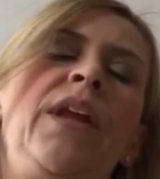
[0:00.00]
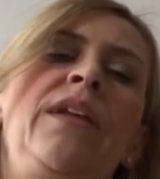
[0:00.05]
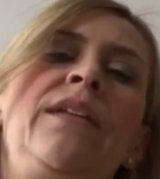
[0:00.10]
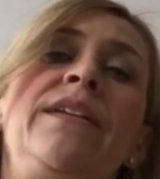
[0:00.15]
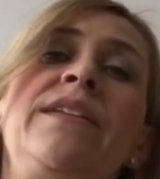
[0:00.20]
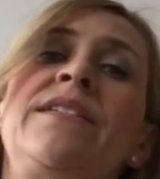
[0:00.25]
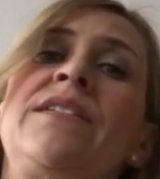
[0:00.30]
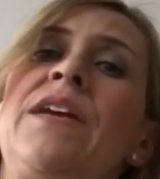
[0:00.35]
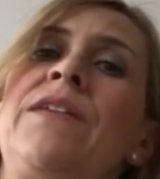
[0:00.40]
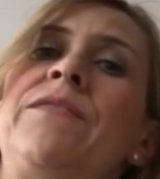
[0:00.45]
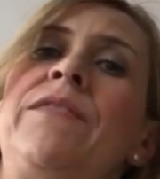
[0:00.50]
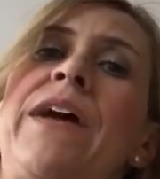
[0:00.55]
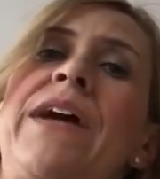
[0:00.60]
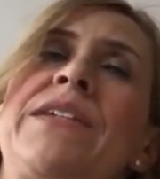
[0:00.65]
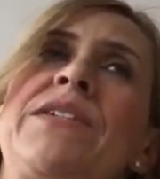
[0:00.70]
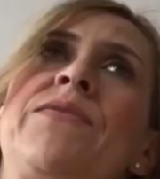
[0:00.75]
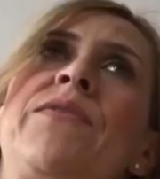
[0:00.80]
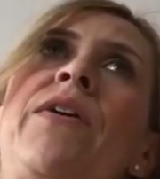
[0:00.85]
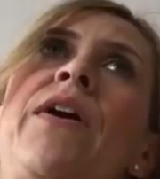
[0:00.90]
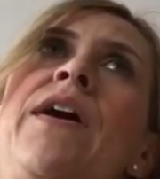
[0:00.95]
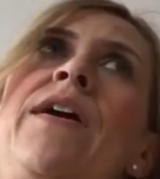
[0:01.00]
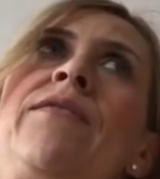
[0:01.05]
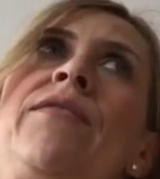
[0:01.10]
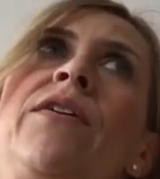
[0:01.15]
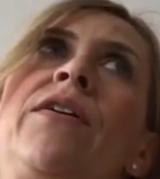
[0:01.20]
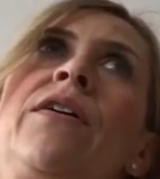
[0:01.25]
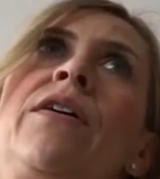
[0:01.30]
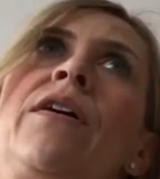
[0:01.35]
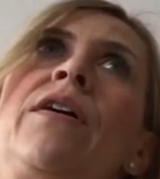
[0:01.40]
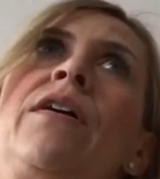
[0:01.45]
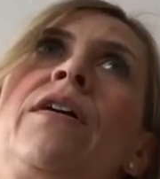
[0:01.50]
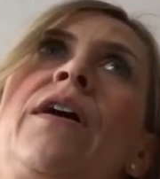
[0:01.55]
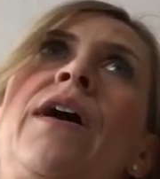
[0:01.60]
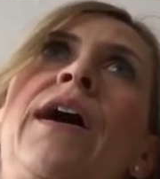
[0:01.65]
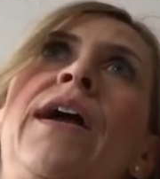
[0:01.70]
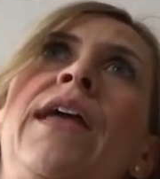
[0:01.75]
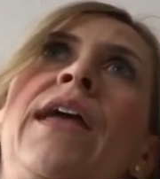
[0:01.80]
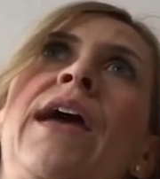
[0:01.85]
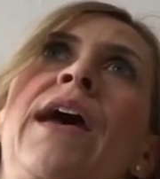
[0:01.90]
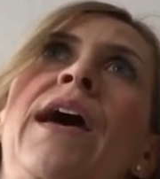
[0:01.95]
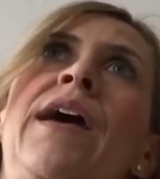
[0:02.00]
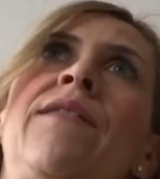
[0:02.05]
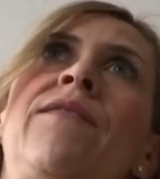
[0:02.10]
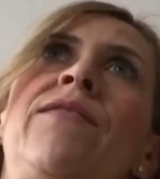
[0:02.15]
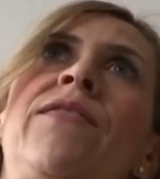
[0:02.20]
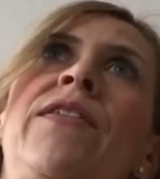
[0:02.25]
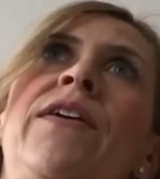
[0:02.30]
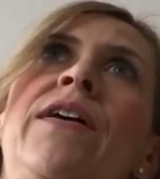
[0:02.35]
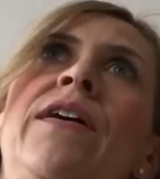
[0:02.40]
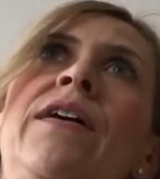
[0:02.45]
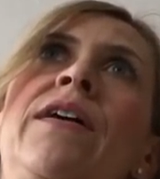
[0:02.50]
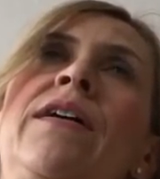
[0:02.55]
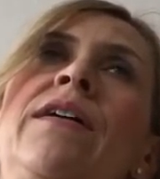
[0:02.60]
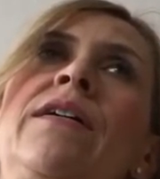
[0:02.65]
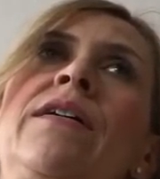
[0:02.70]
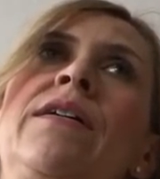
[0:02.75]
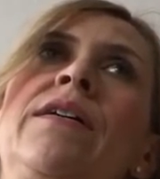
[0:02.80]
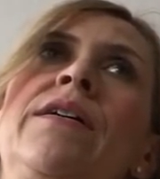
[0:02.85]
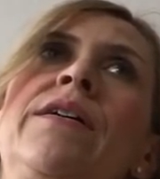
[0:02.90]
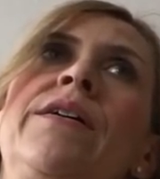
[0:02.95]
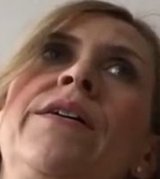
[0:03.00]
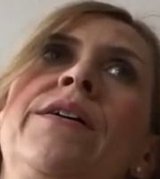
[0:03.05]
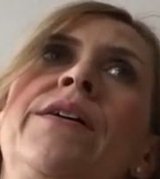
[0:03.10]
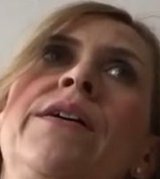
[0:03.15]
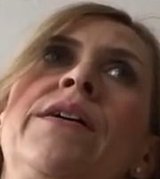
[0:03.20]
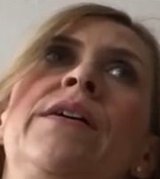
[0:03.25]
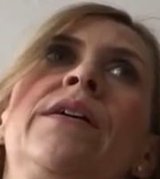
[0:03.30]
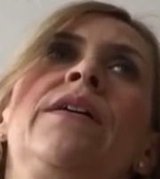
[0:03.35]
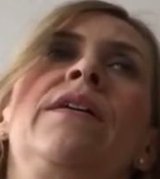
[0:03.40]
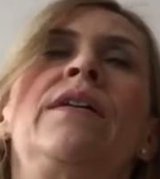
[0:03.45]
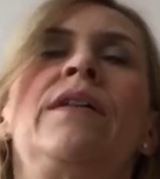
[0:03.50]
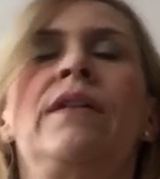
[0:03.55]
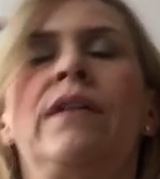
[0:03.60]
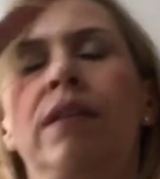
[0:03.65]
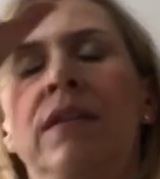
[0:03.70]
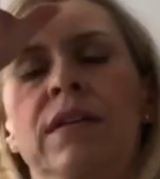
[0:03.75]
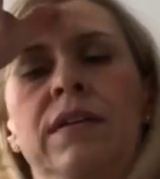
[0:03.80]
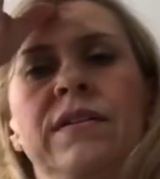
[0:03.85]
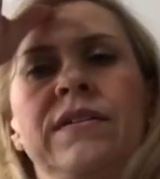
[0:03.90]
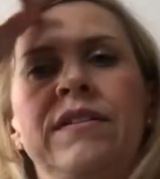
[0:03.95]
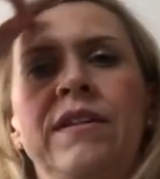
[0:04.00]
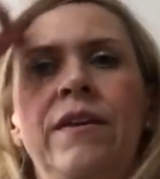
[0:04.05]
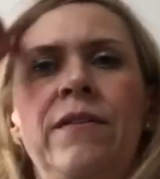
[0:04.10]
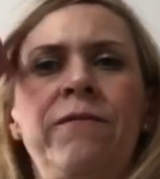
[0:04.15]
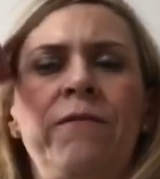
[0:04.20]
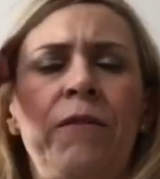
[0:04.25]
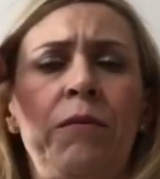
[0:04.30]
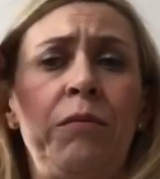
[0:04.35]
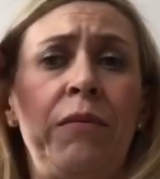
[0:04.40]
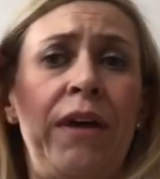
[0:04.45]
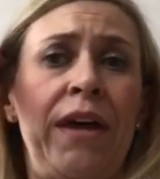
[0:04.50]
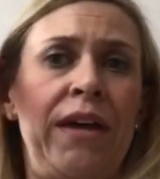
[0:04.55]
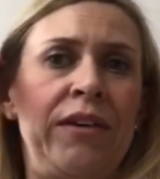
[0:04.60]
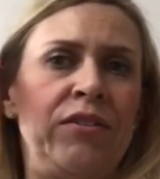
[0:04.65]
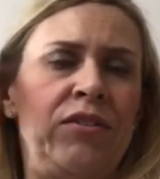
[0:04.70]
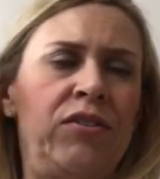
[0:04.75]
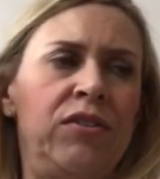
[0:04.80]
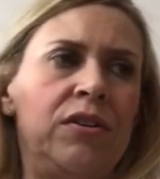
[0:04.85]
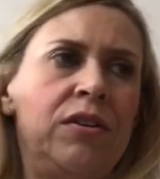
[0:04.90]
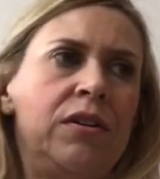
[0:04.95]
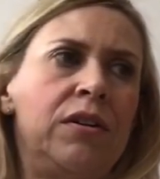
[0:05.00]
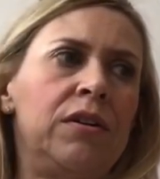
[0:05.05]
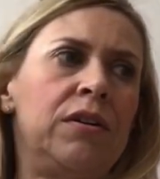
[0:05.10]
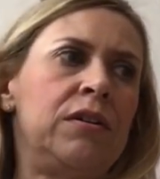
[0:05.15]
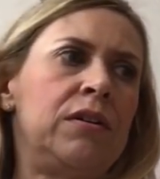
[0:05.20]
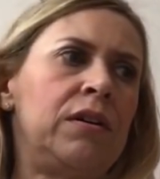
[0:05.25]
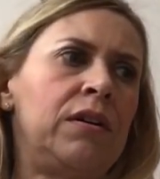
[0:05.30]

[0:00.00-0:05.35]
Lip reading: this stuff lasts forever. I have the stuff from last year,